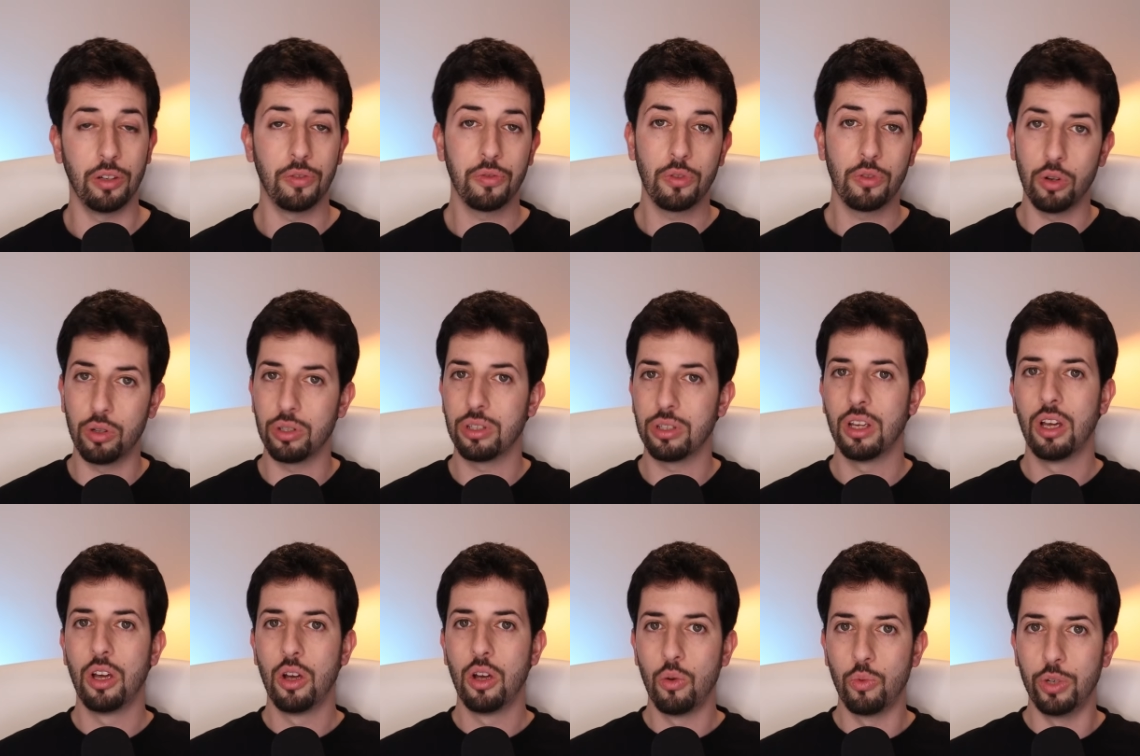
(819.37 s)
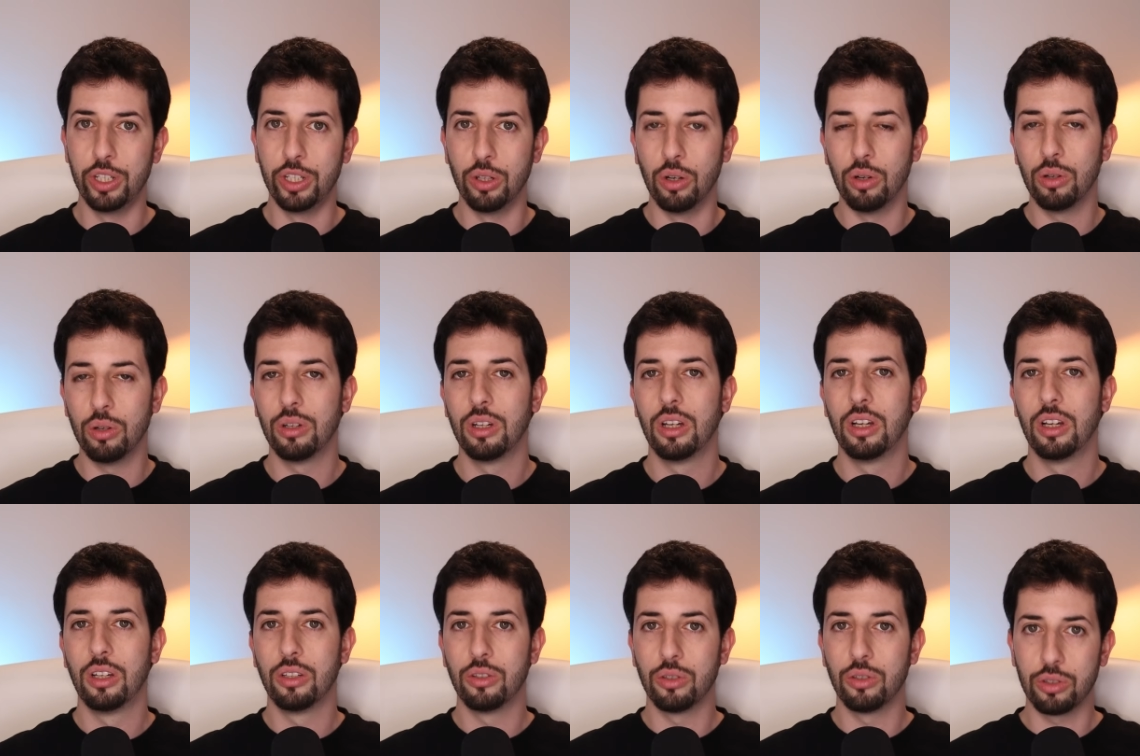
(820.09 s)
Of course, we know
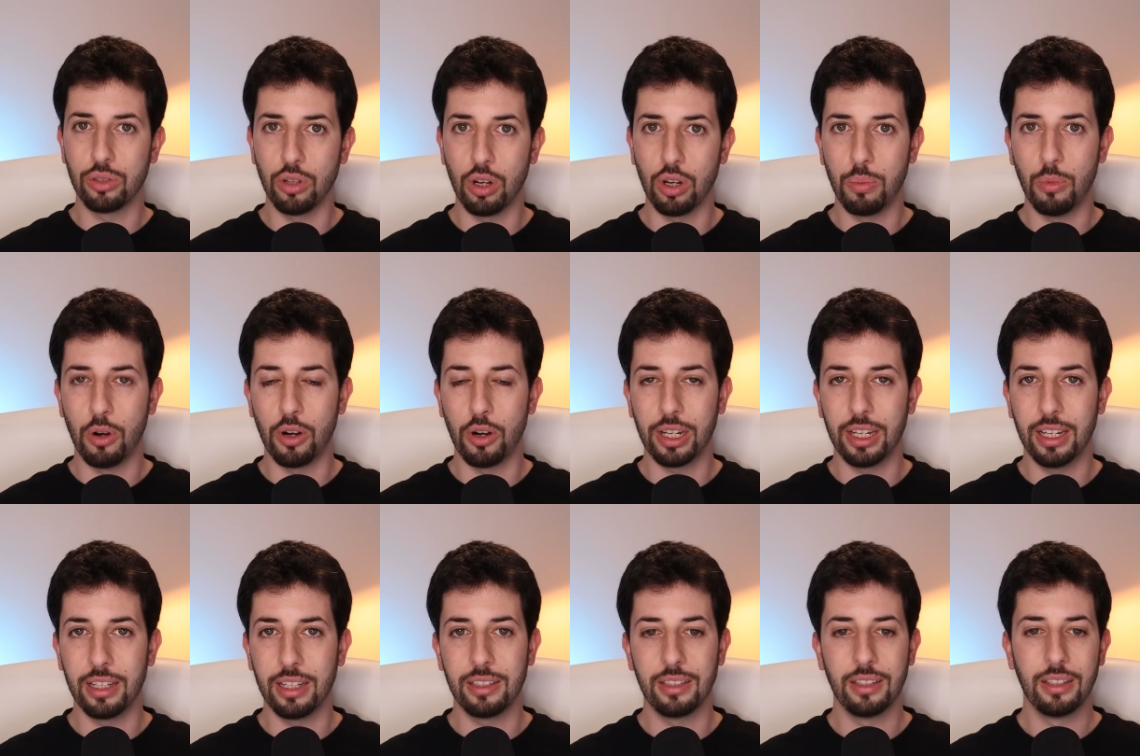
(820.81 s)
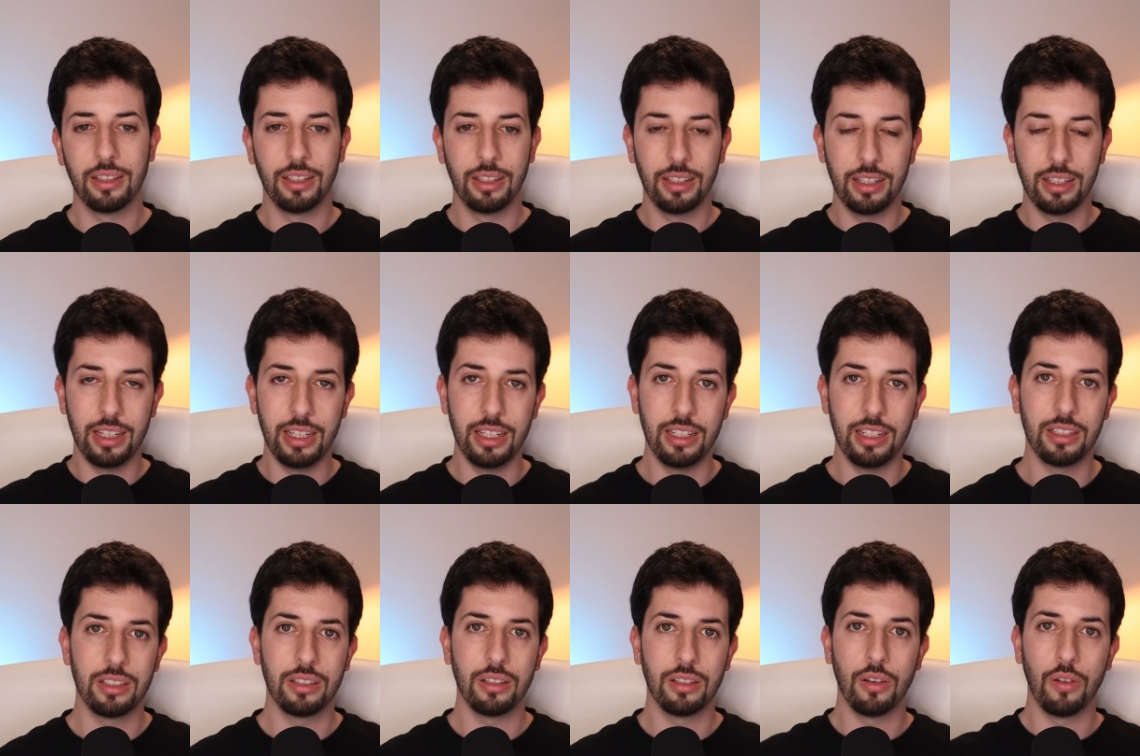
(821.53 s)
the stock market
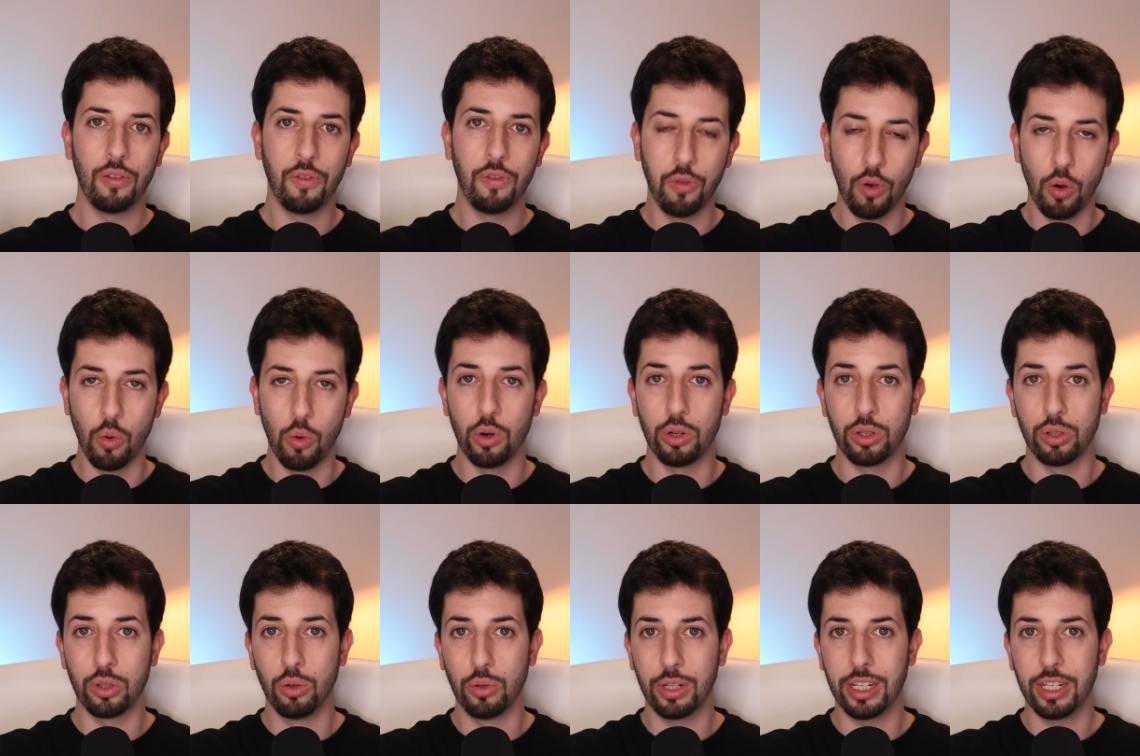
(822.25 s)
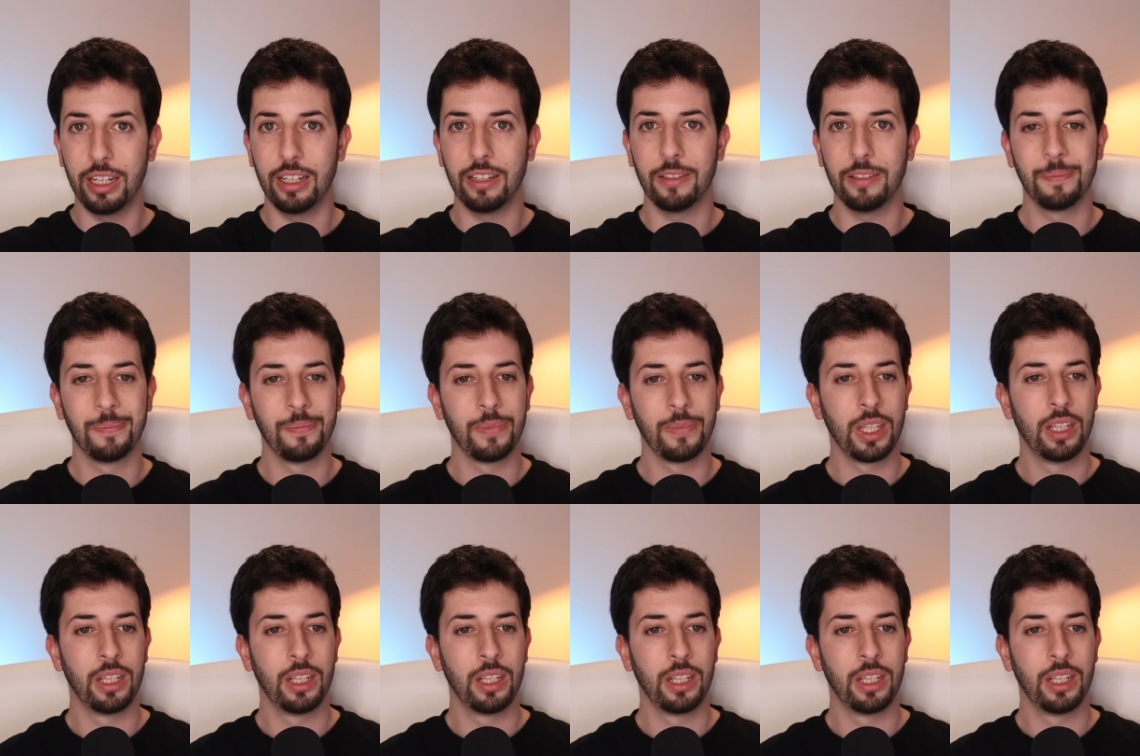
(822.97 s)
is forward-looking.